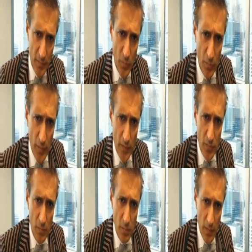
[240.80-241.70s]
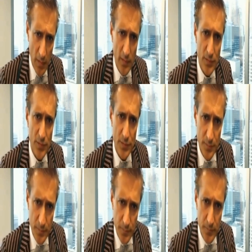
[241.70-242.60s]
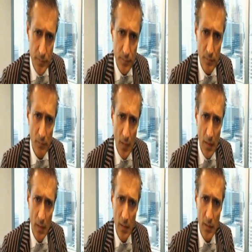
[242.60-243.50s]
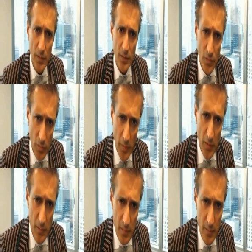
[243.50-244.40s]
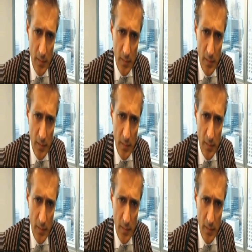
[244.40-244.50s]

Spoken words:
moving towards human